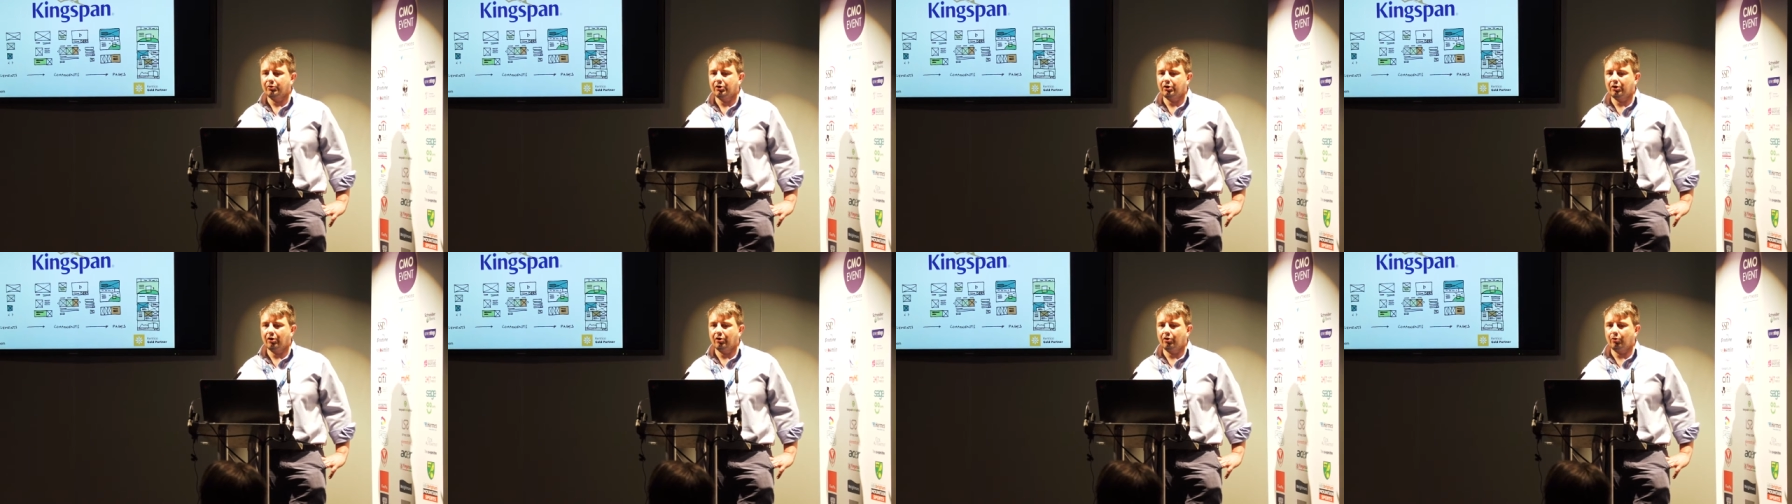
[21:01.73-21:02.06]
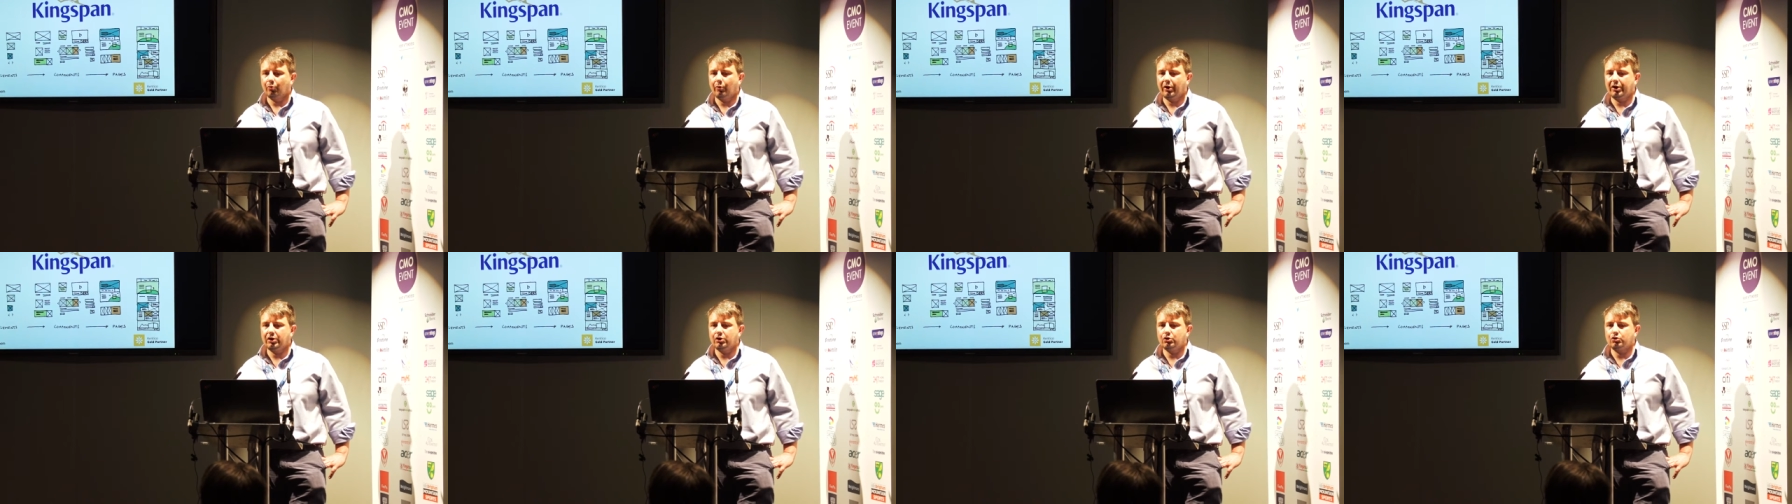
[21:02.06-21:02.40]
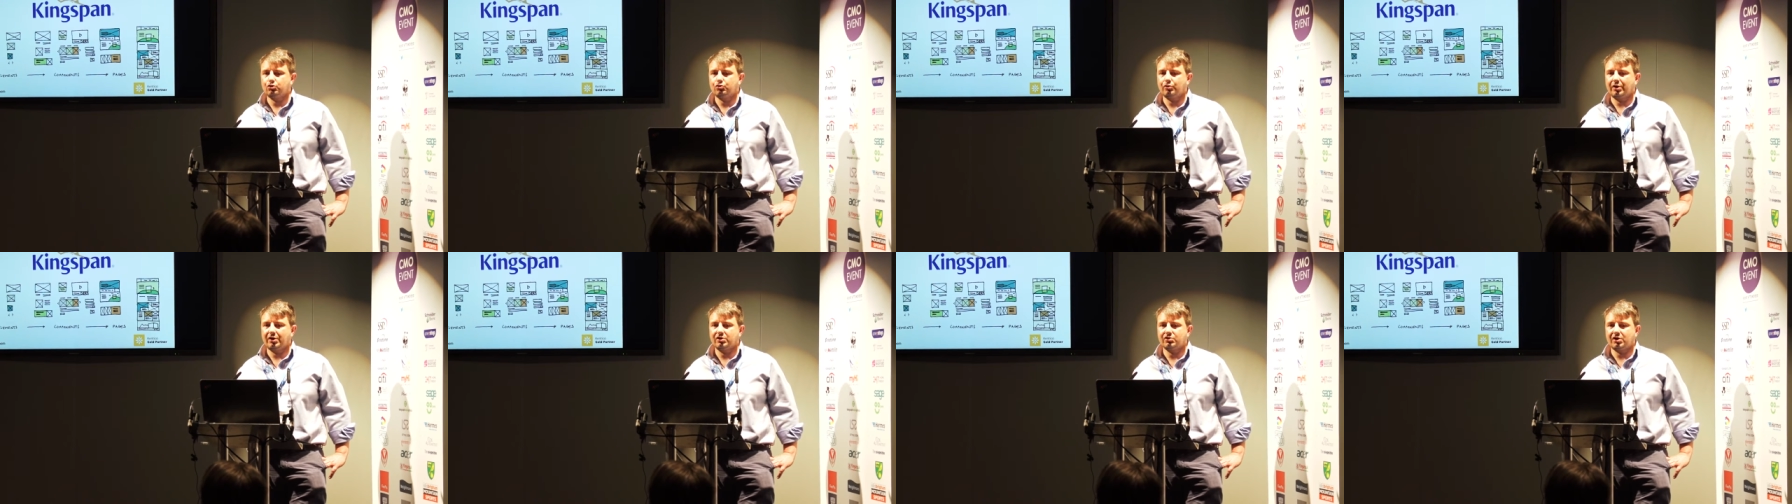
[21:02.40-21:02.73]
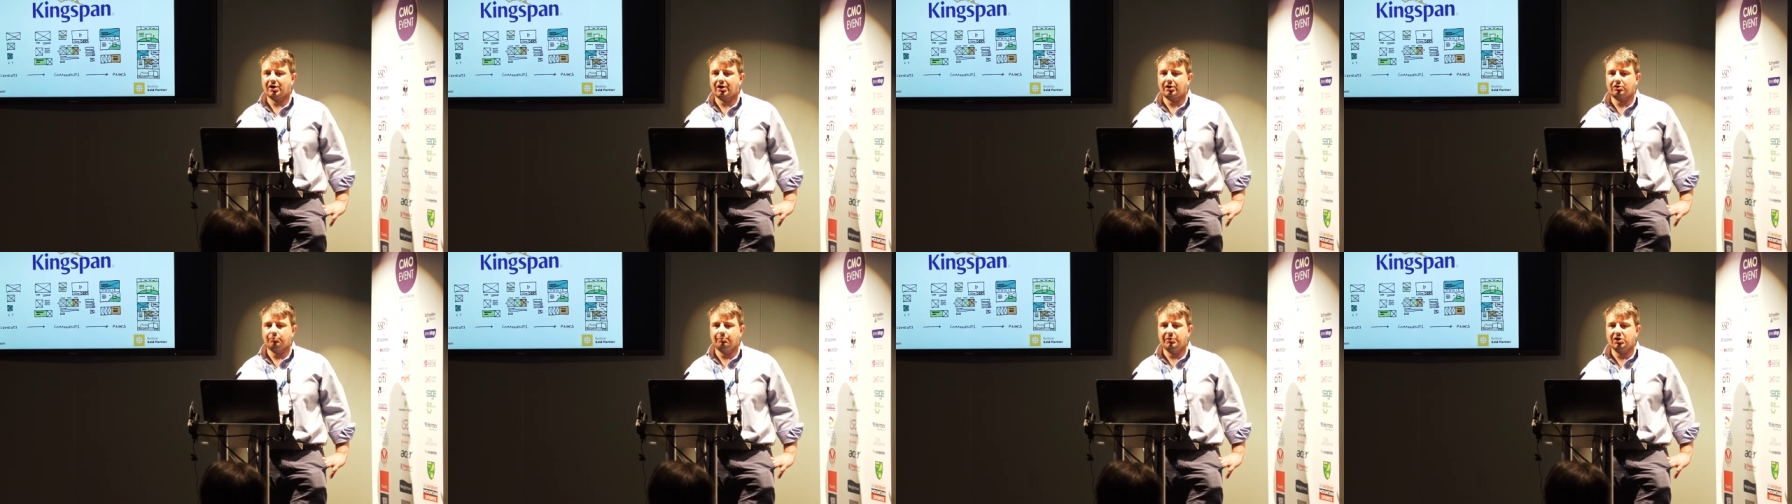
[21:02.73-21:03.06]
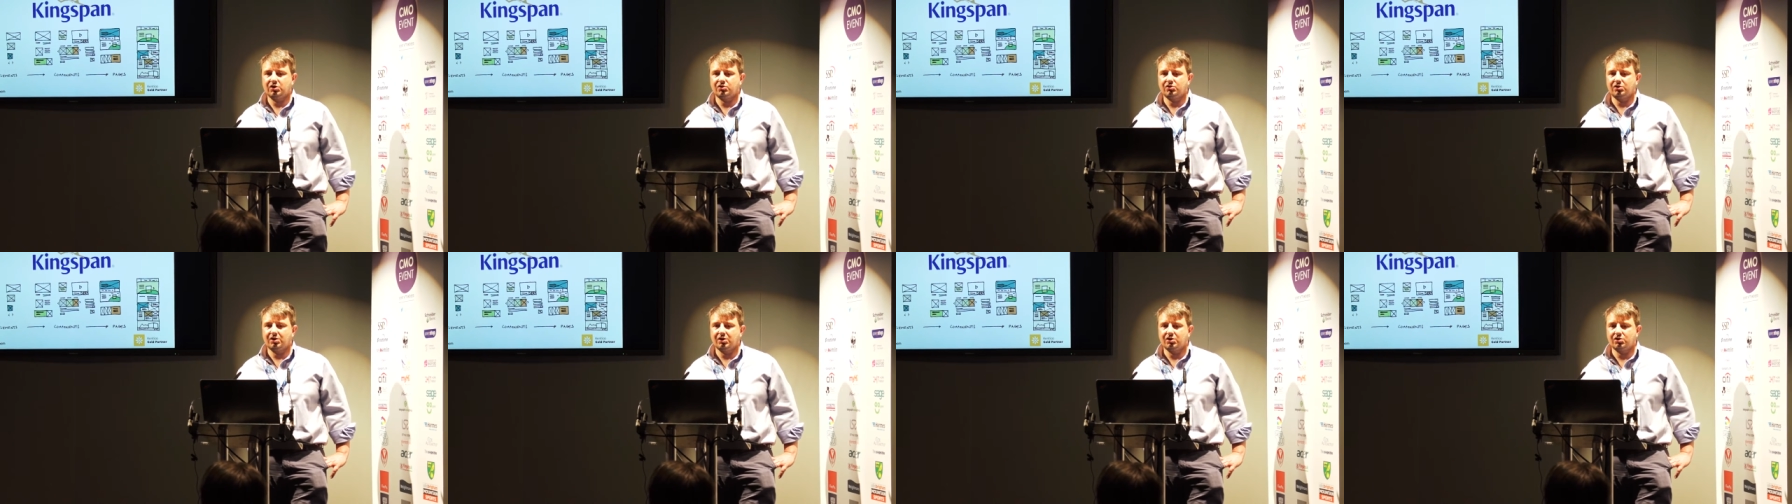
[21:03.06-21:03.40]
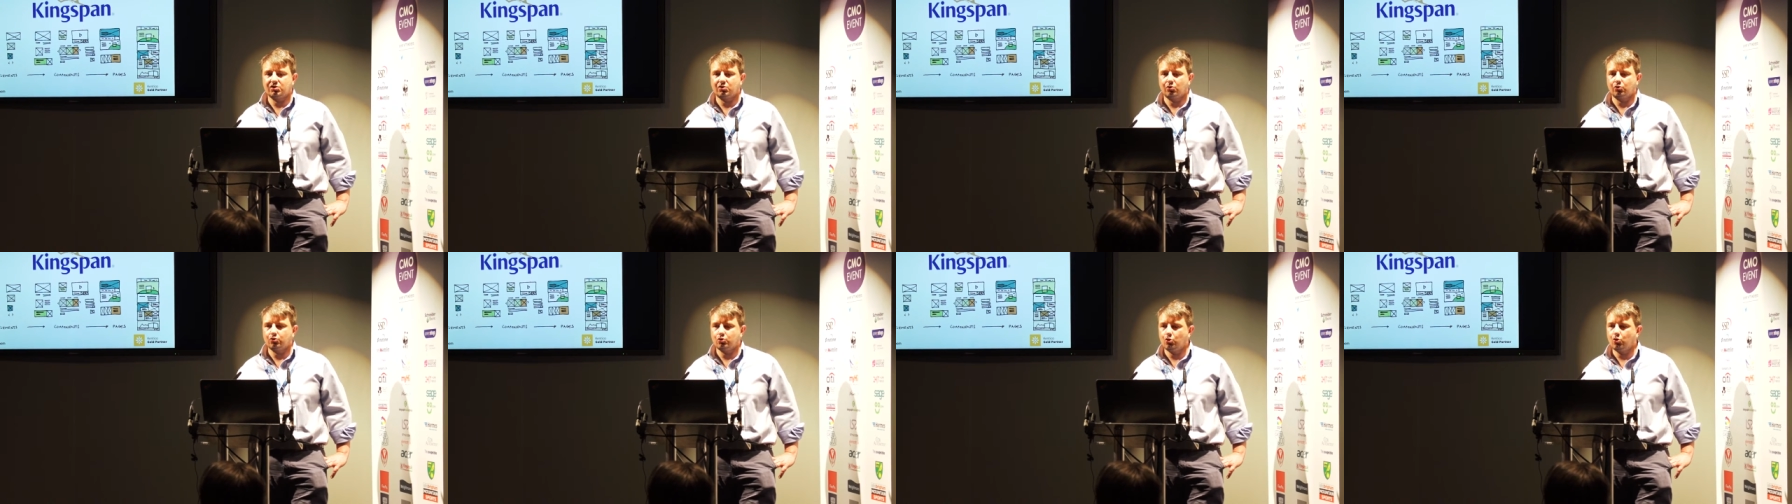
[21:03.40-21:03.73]
You know, the way you transact
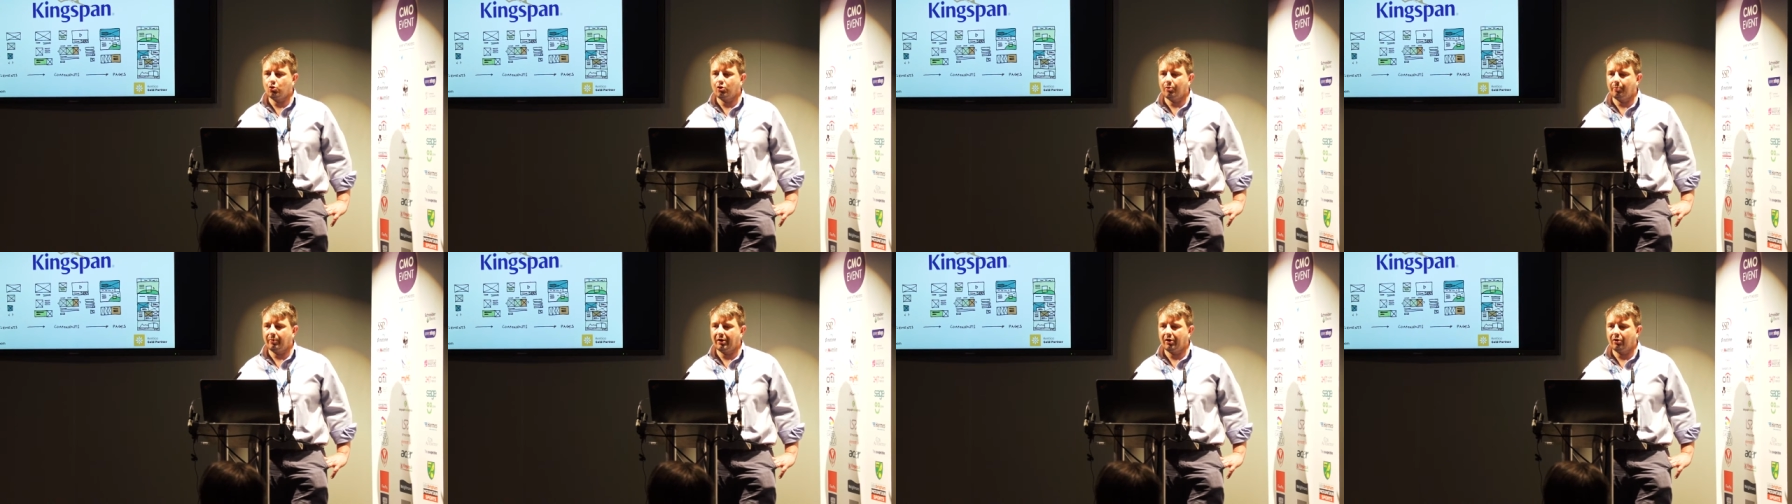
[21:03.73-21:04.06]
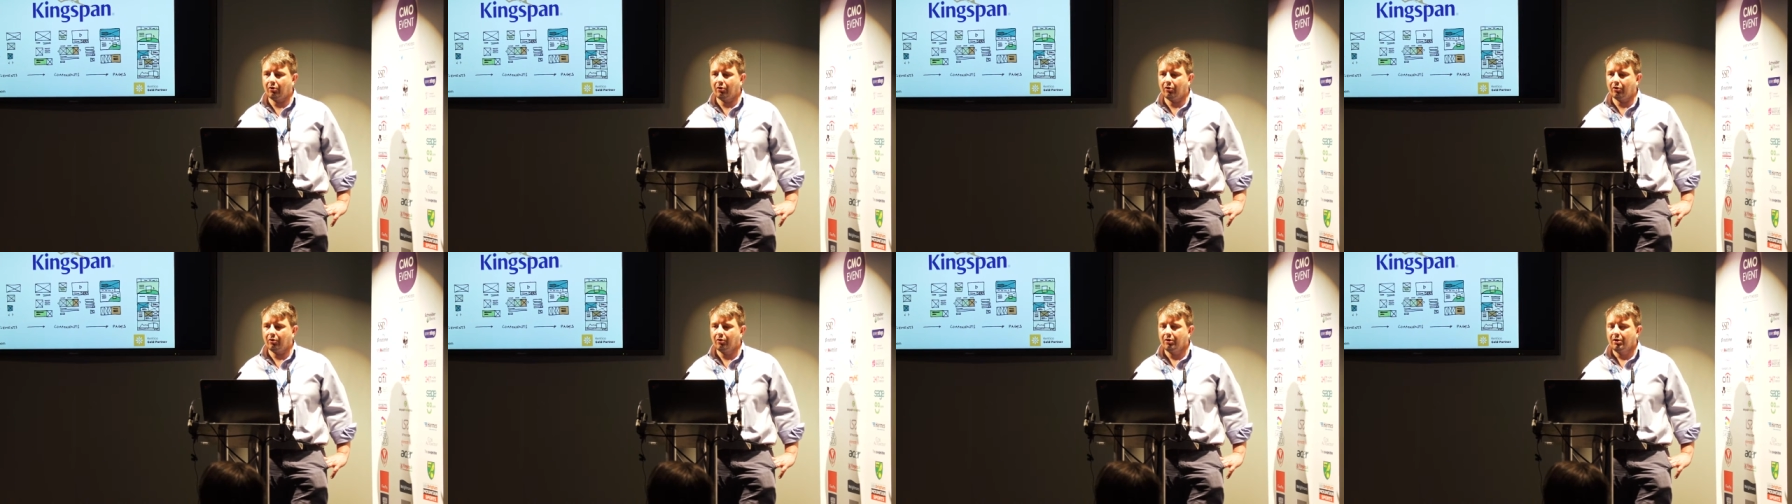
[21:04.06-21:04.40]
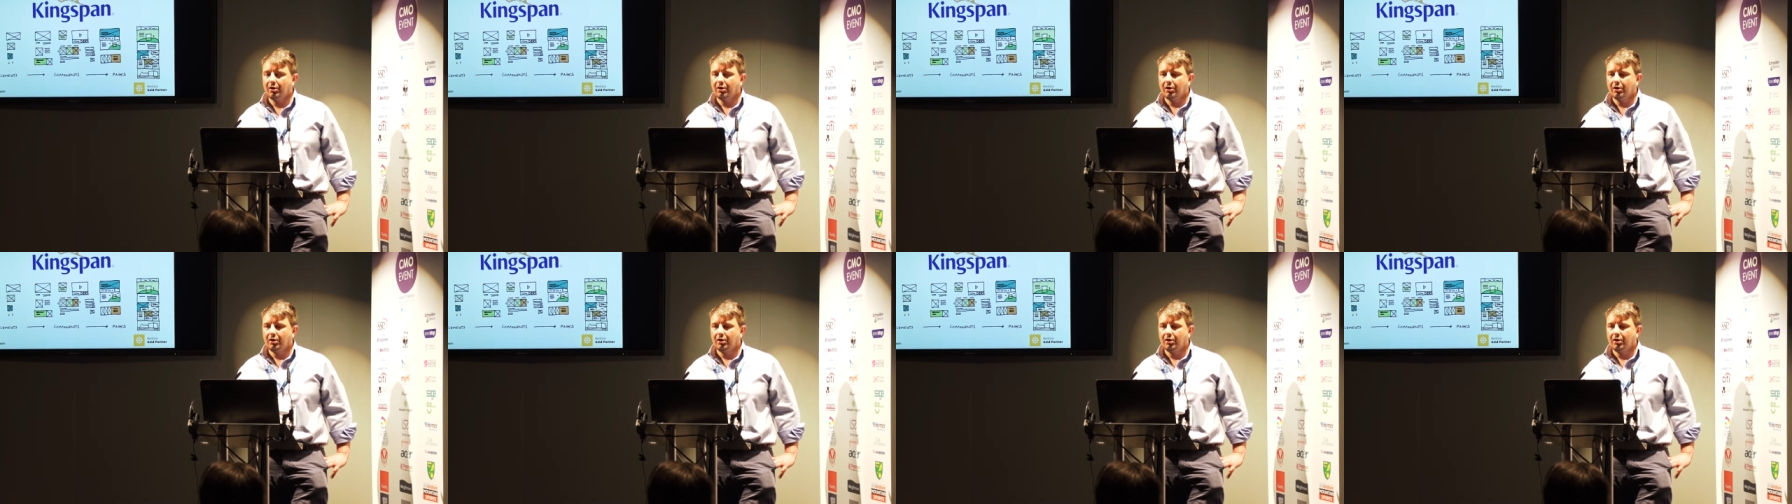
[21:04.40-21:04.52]
business or talk about or